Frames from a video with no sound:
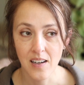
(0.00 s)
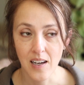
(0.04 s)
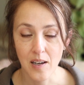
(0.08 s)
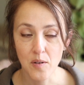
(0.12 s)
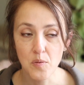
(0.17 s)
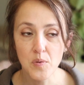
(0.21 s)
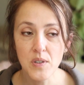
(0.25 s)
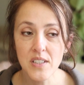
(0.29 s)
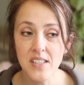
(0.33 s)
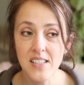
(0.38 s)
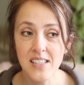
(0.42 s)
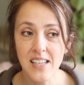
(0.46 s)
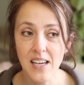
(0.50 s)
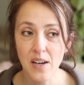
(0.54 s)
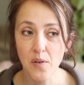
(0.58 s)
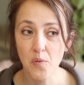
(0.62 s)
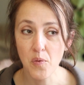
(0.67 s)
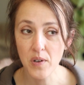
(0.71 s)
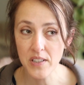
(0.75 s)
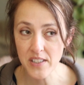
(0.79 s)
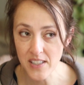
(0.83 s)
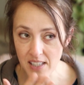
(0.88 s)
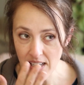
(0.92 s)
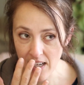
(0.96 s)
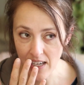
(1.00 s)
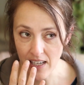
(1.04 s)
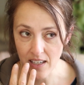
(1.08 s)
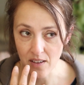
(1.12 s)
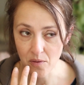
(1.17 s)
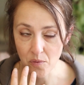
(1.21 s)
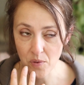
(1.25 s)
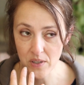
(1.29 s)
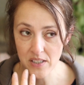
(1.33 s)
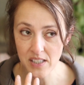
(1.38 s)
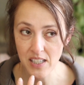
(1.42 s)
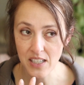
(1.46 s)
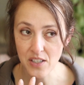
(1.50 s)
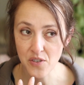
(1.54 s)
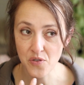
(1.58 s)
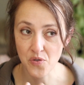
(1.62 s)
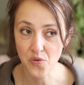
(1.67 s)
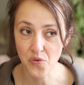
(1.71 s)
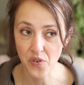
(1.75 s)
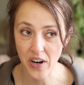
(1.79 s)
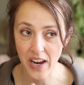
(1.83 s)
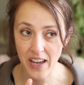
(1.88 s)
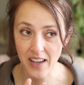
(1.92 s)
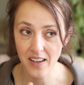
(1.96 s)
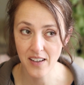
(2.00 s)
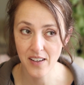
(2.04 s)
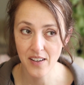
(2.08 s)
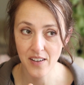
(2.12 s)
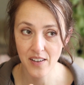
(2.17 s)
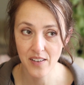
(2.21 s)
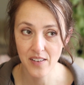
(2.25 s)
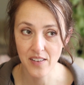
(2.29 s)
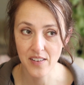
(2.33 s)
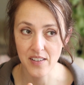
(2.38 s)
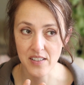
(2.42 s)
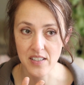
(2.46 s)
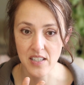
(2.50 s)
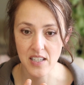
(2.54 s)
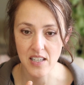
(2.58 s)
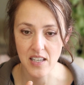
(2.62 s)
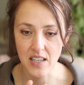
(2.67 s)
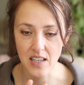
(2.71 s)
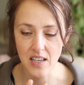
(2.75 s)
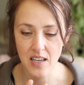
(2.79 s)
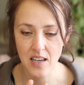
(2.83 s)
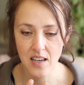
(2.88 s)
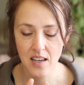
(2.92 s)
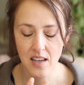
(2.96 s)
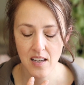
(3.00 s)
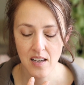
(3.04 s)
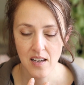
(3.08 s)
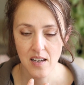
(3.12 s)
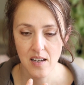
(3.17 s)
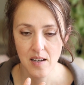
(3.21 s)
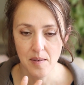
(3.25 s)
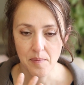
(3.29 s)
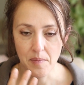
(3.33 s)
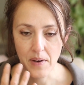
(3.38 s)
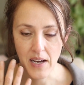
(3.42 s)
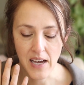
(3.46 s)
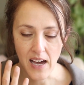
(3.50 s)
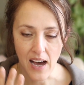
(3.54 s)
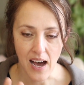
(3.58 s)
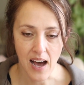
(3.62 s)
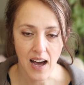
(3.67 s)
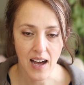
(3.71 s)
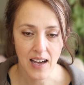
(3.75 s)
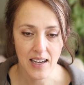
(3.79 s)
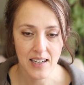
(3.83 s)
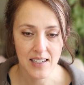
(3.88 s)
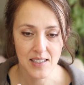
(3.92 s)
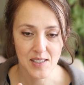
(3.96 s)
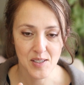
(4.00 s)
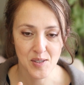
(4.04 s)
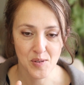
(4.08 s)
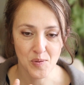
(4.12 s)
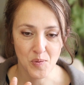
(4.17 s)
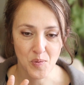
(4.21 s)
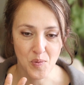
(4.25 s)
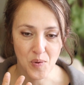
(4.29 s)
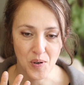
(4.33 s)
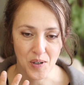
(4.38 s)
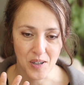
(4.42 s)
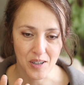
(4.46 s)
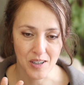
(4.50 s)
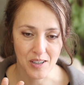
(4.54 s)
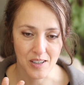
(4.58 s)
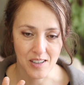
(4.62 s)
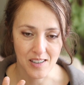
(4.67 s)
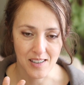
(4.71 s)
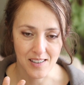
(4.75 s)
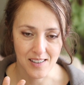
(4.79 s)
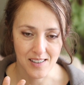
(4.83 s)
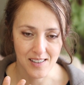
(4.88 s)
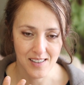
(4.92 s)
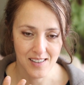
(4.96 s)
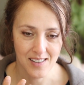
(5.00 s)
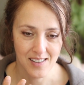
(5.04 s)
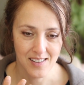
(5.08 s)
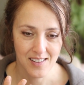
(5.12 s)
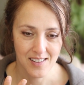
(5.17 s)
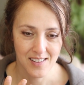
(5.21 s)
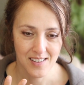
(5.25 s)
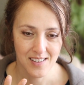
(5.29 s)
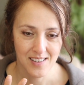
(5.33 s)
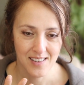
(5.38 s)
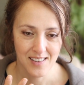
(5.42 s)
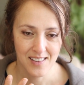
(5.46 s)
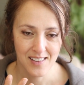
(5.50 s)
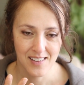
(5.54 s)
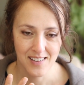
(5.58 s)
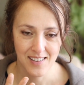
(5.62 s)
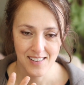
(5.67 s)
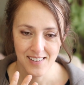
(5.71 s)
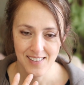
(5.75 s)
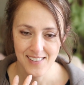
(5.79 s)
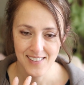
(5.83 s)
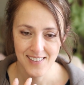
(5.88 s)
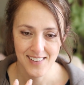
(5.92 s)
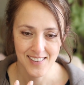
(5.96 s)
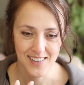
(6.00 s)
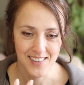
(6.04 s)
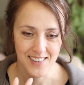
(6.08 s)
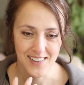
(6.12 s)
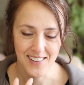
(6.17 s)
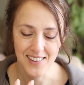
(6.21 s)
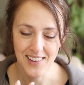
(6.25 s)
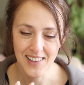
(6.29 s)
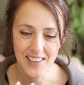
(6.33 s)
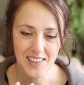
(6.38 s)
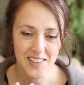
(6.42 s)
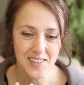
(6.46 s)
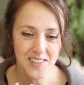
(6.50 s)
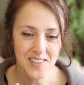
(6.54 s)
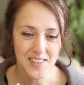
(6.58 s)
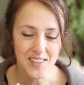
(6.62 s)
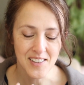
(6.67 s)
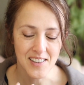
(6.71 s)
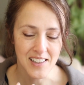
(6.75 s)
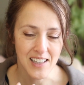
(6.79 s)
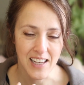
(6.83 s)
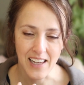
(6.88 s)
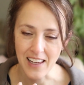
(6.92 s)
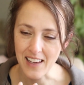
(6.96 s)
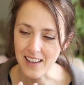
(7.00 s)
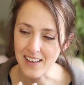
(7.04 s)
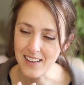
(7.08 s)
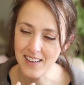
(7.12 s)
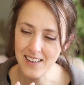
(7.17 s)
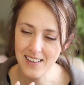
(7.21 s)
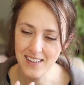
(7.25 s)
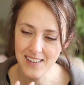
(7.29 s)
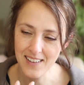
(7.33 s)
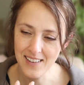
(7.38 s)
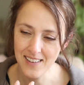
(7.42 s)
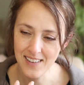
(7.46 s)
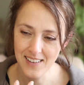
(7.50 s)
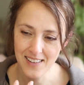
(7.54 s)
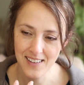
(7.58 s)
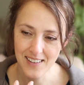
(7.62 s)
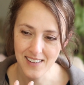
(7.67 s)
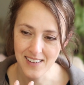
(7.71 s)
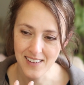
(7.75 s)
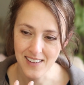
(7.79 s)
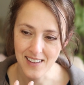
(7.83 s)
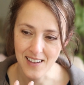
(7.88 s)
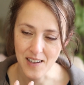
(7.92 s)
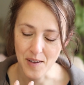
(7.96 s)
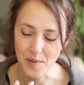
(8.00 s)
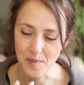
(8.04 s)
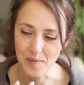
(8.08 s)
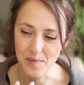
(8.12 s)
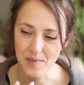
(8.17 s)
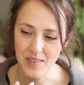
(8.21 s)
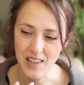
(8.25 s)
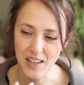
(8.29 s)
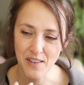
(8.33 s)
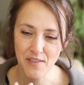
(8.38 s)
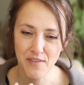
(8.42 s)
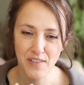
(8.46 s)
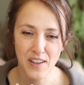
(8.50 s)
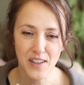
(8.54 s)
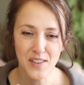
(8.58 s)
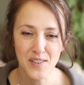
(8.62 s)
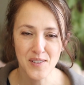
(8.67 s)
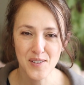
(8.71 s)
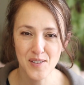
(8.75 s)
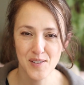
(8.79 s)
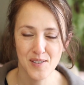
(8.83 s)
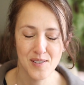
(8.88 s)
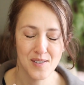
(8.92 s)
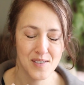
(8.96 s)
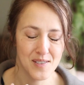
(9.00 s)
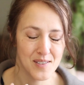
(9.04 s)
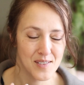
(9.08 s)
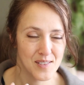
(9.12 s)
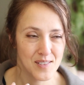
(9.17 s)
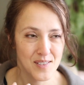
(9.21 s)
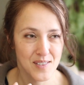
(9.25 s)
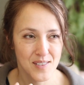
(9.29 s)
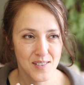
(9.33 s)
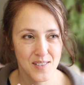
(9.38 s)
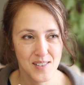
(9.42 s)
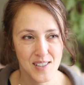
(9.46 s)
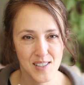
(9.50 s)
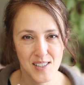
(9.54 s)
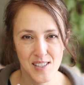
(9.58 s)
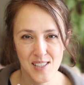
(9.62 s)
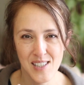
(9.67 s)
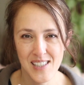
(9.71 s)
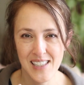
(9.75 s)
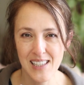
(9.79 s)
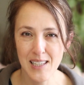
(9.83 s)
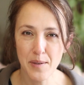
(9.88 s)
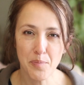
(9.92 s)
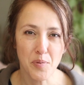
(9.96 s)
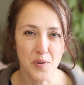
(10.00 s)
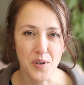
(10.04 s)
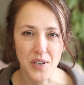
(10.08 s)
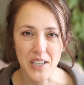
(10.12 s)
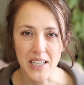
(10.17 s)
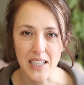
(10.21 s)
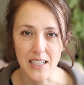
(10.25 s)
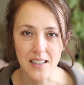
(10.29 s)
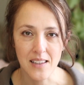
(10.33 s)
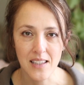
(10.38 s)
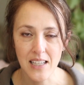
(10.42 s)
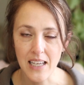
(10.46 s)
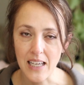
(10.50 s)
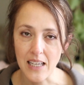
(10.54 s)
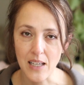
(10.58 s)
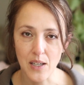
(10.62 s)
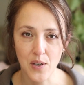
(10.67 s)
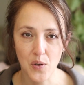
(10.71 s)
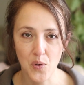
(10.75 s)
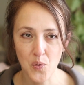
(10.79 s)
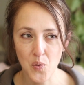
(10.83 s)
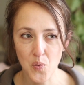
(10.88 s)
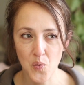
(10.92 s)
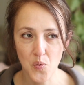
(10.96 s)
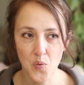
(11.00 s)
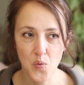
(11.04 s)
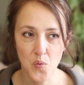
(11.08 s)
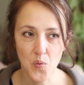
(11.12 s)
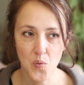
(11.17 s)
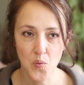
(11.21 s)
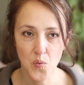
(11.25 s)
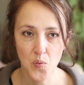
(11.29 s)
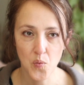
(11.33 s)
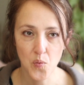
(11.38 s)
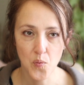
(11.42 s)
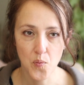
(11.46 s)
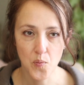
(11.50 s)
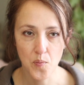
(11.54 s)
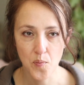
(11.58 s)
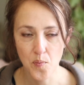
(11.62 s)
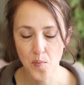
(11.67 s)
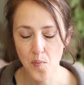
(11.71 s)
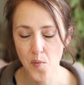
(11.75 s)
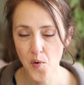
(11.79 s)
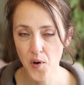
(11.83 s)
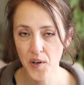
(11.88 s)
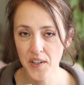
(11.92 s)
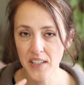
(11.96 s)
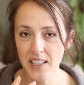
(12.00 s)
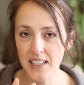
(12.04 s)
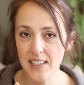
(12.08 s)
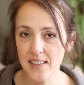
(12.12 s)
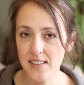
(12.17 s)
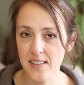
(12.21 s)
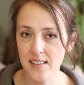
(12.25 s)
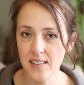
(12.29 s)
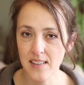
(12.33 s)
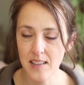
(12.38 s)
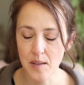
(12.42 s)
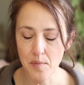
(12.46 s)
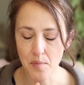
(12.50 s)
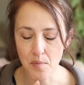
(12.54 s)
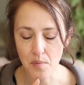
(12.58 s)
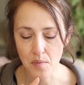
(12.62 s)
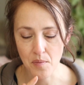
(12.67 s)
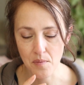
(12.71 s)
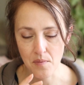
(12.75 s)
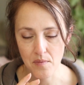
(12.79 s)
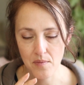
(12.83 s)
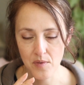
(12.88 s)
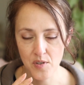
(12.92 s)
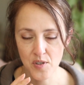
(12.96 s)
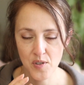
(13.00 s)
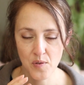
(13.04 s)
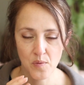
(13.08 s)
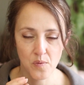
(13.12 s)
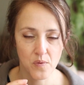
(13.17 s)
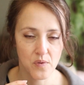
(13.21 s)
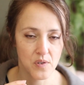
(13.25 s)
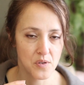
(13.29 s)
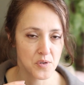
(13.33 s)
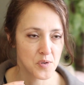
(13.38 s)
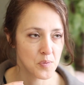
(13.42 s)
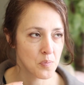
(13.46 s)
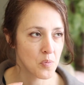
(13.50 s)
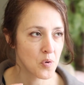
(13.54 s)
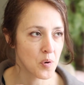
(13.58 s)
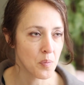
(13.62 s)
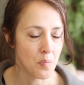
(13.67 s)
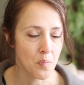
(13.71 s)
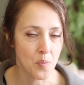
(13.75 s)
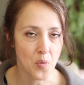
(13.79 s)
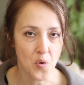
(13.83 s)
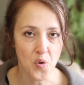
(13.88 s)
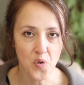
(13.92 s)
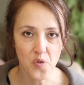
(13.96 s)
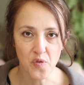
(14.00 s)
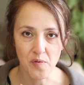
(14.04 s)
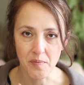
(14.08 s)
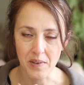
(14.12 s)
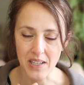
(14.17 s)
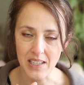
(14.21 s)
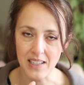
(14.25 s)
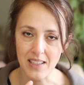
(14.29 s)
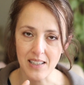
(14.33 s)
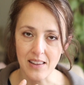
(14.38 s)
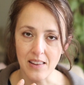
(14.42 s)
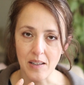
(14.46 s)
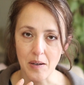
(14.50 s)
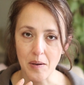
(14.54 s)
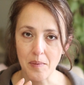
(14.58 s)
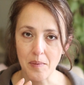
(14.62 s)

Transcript: I would say once I once I drank the tea, my eyes were a little like um, they felt slippery, like more easily. There's there's more movement in